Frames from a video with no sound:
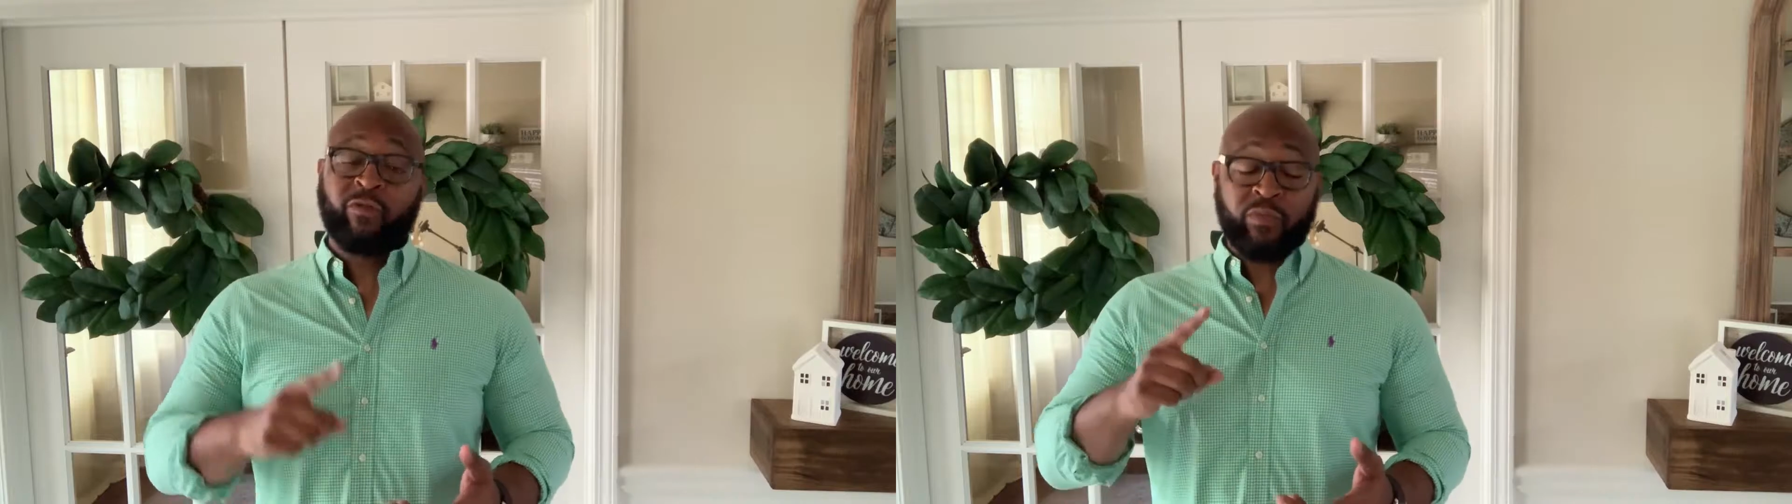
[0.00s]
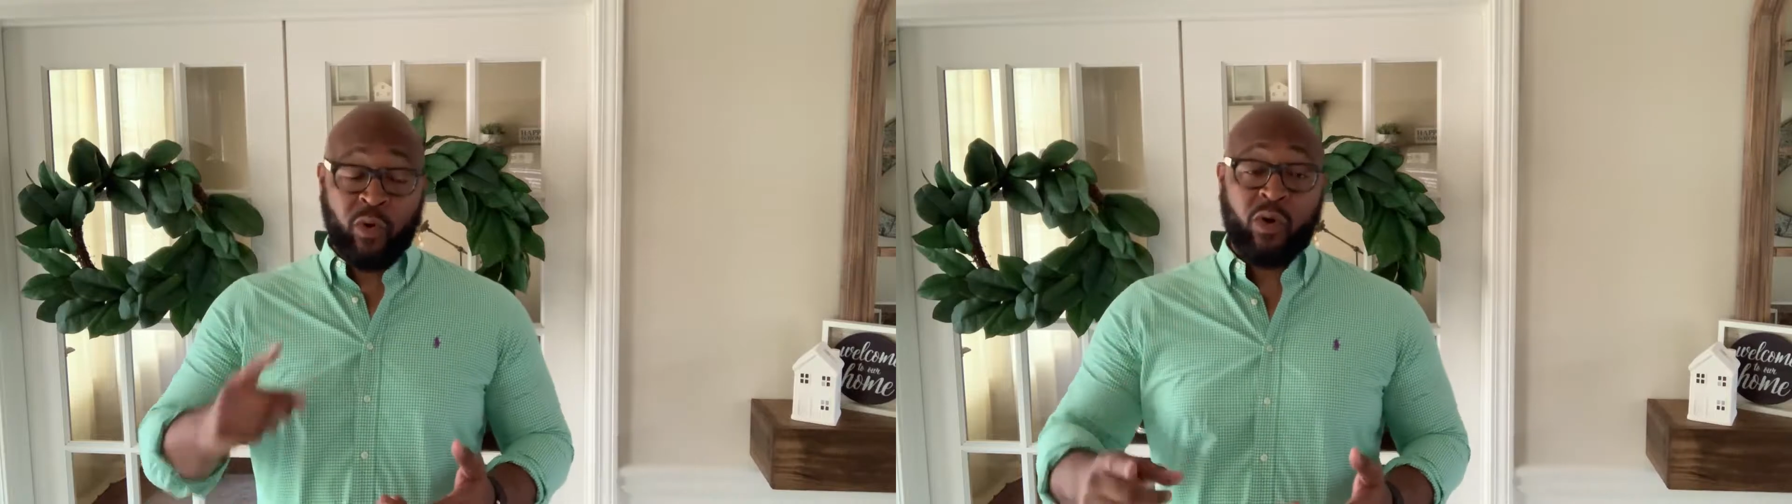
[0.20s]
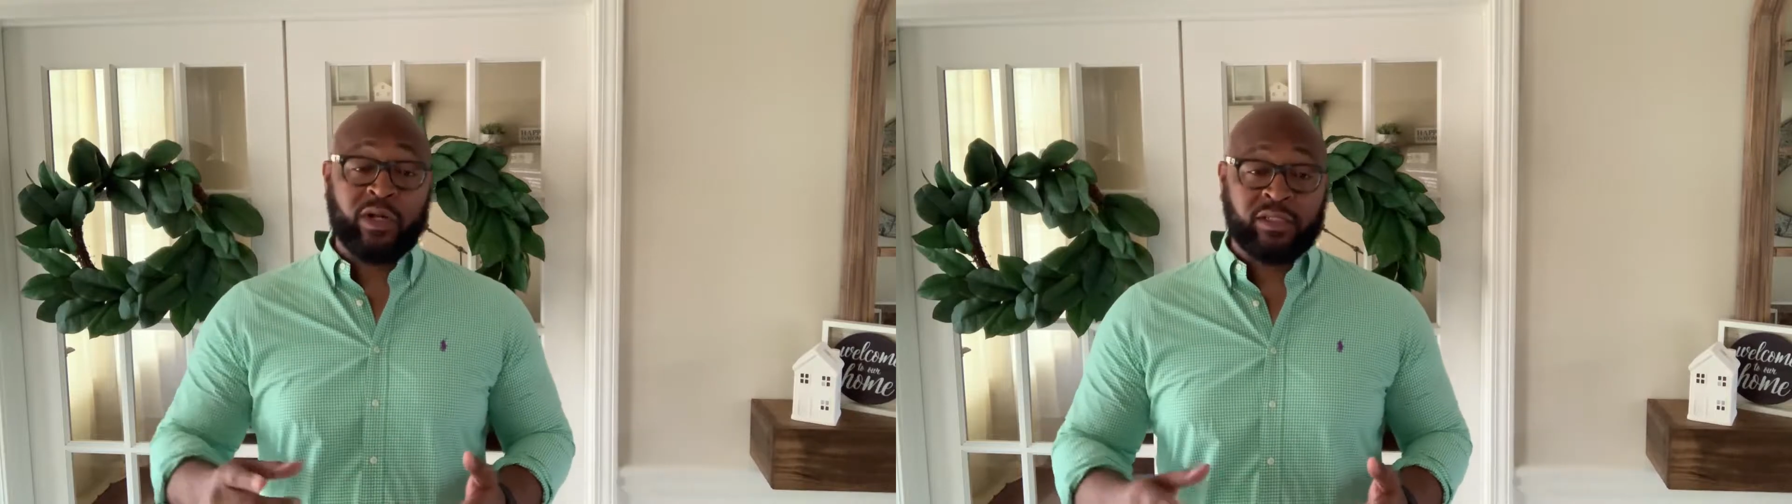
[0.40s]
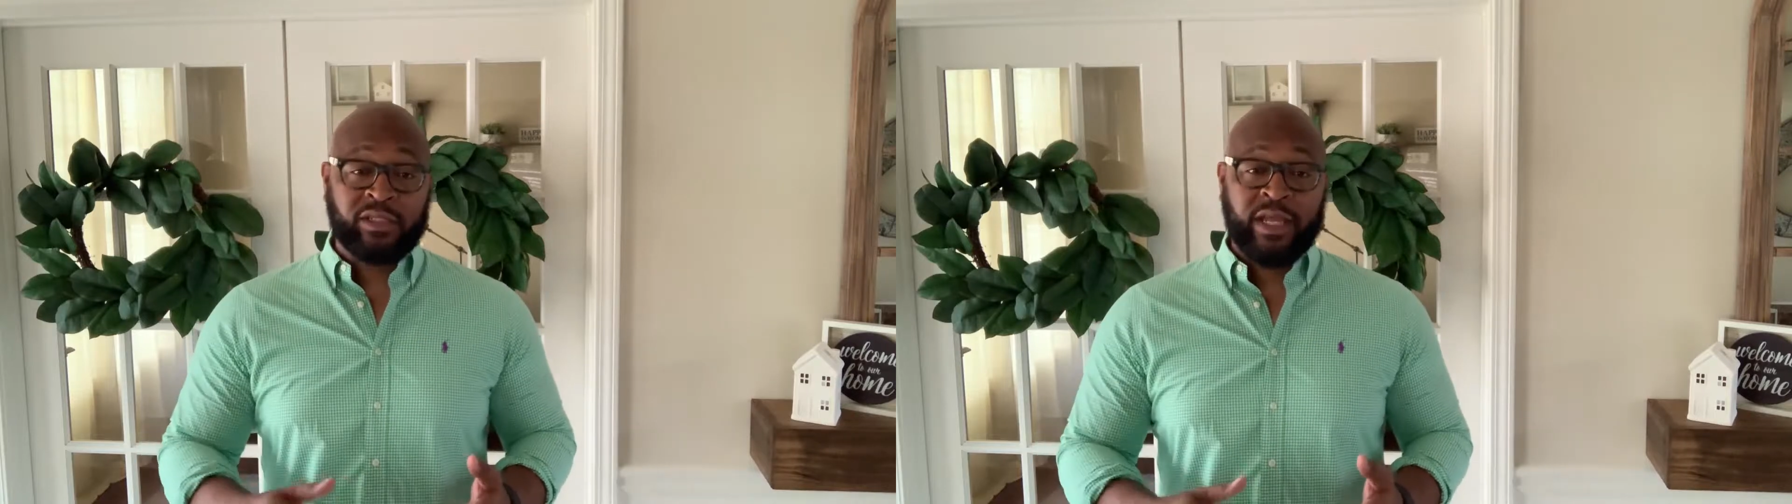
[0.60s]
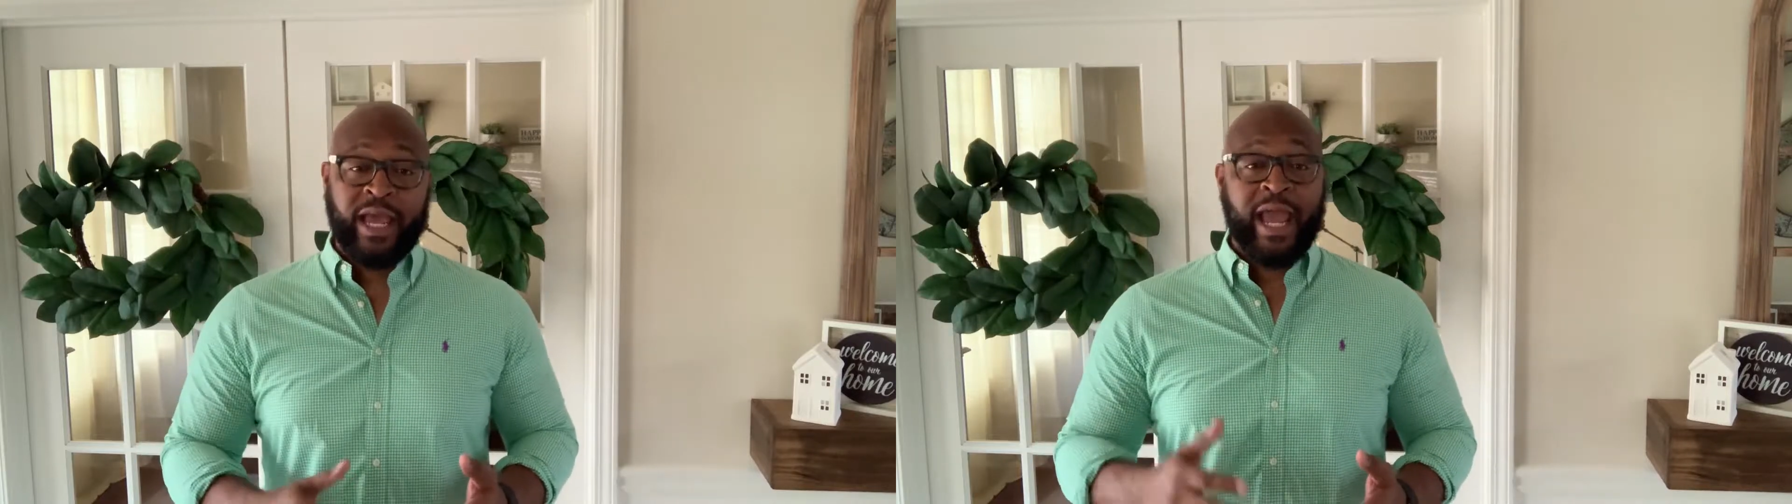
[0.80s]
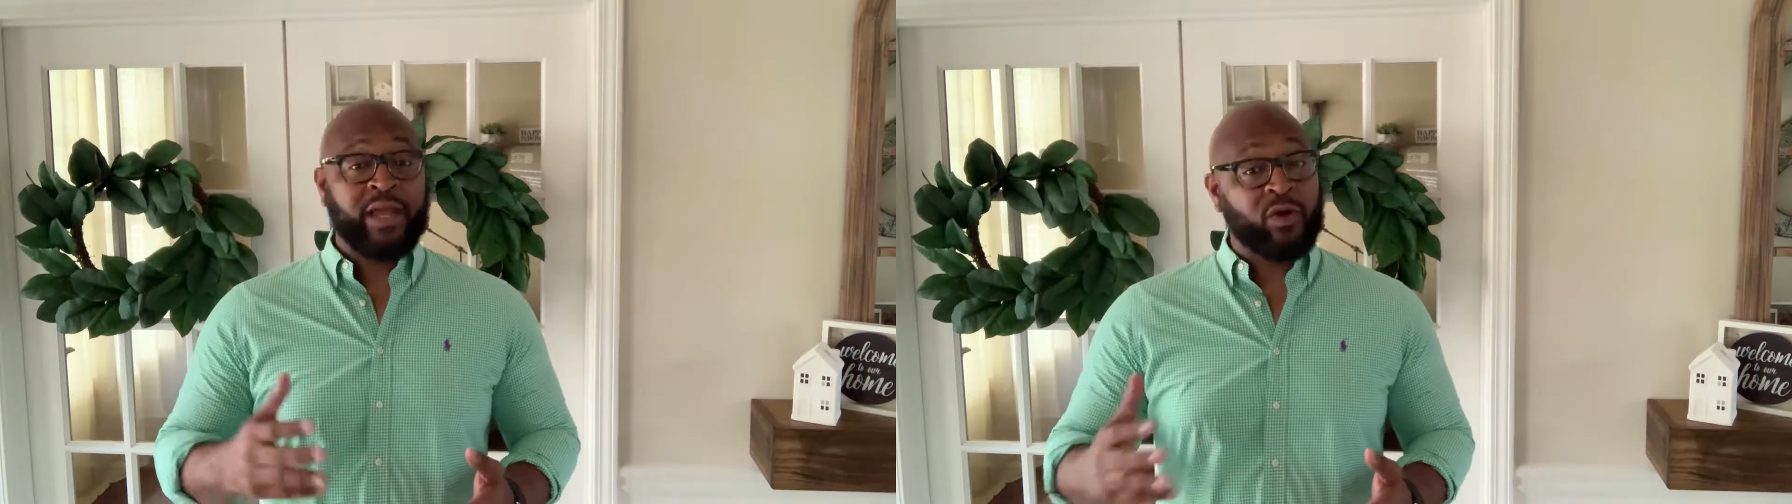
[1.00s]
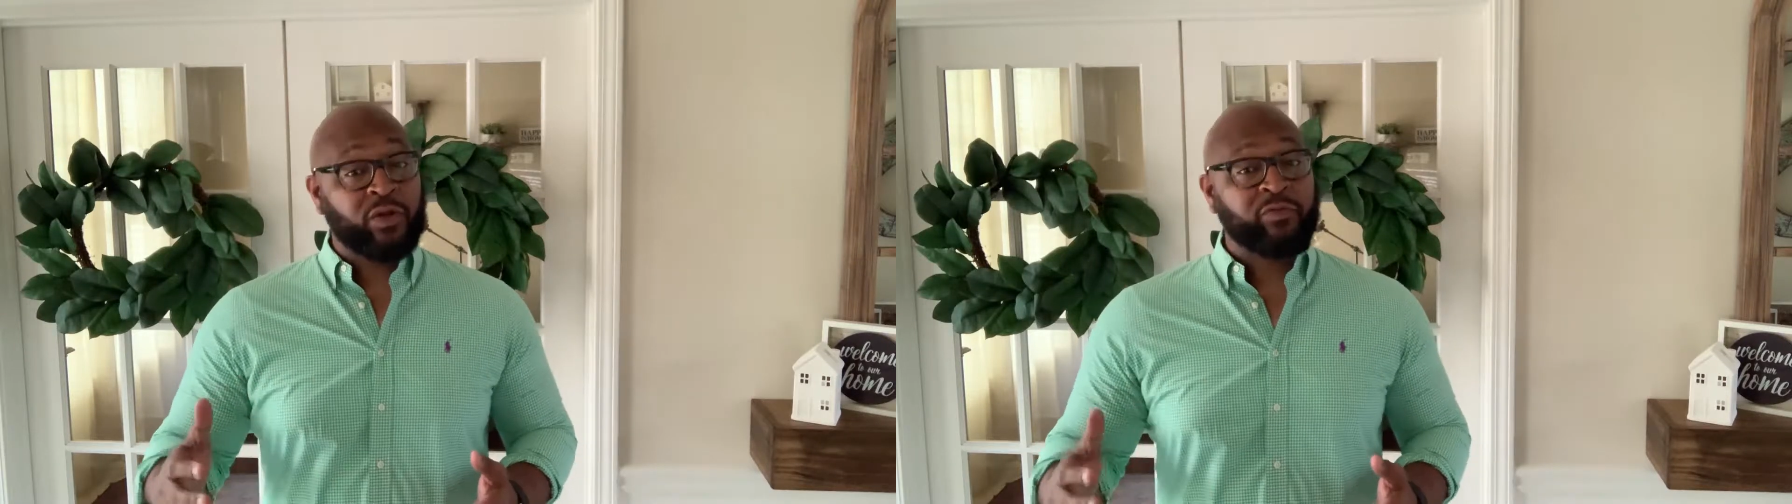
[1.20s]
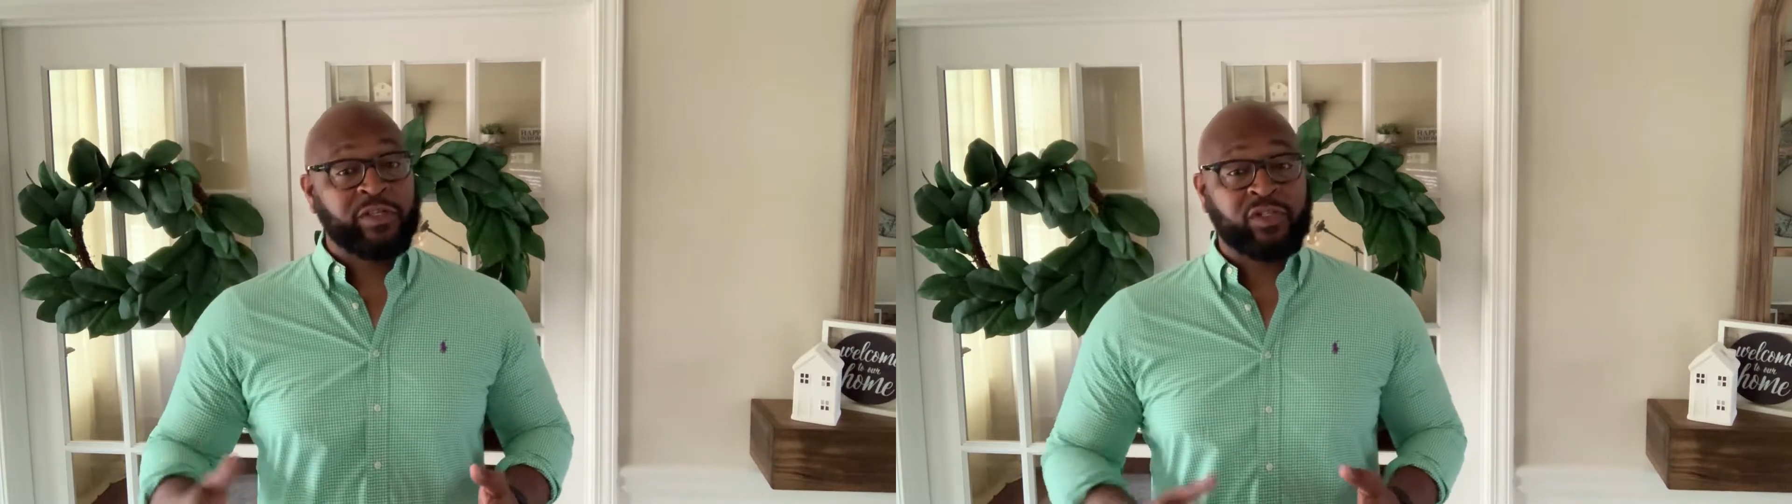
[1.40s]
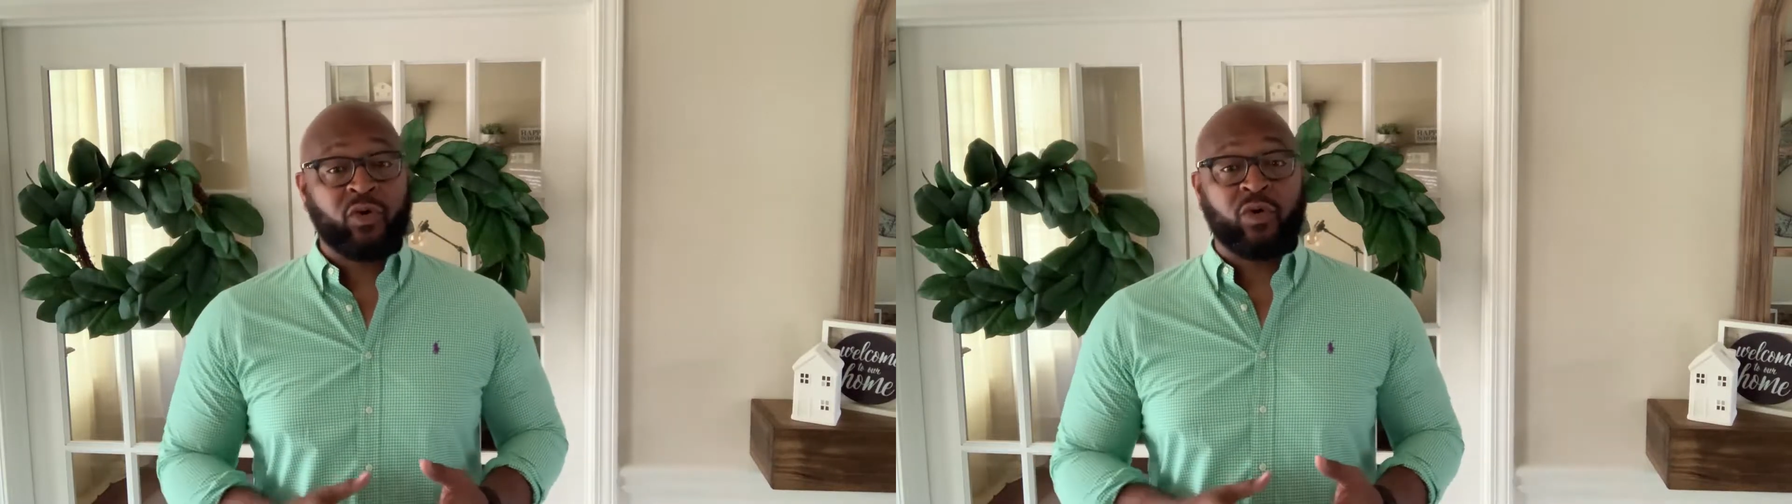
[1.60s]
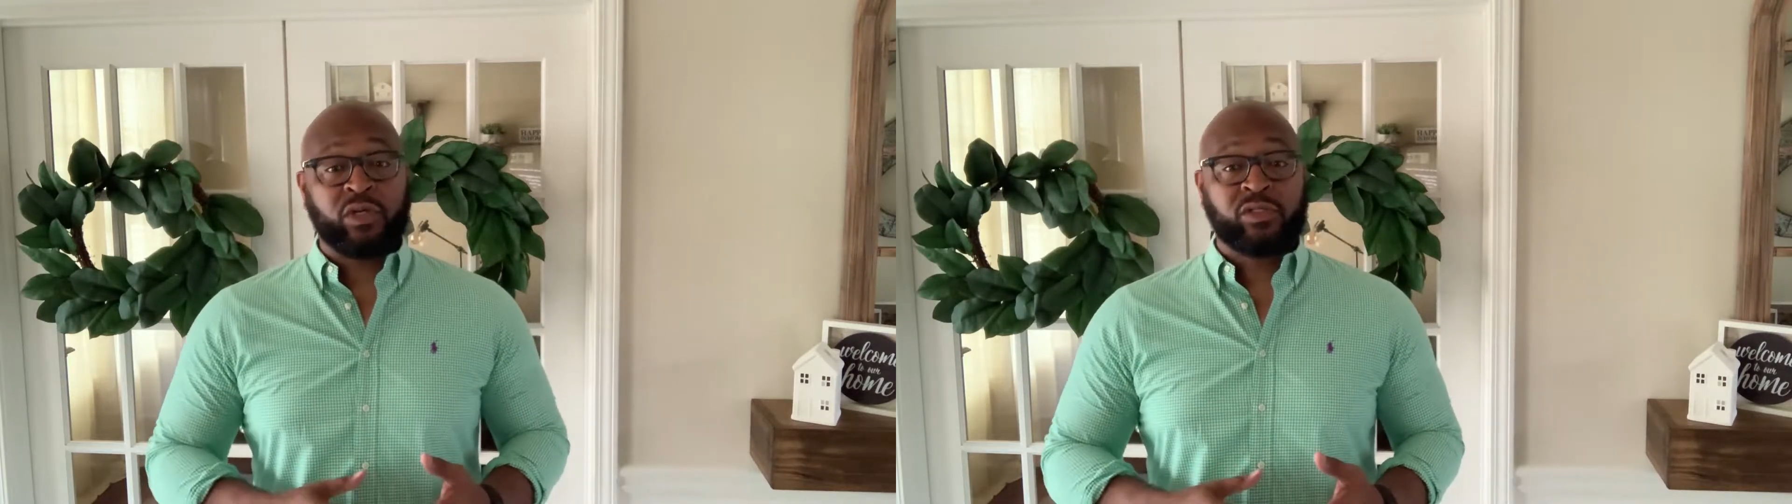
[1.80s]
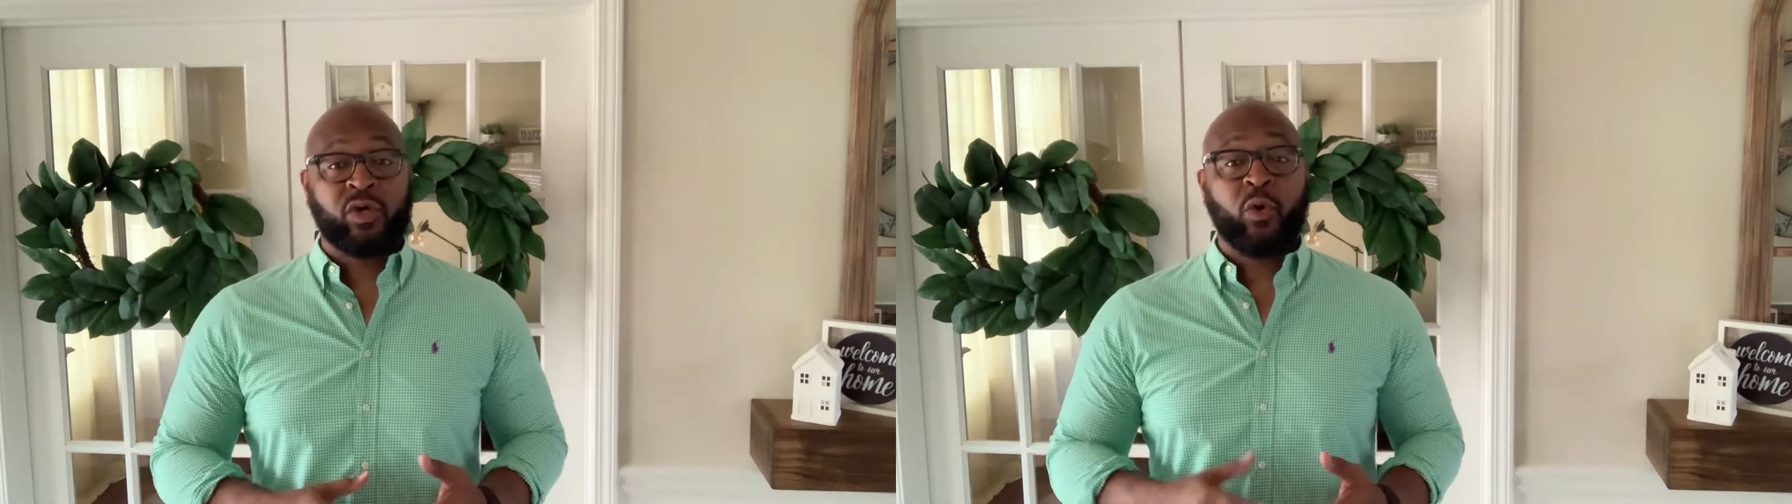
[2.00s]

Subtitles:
reports and all 3 scores,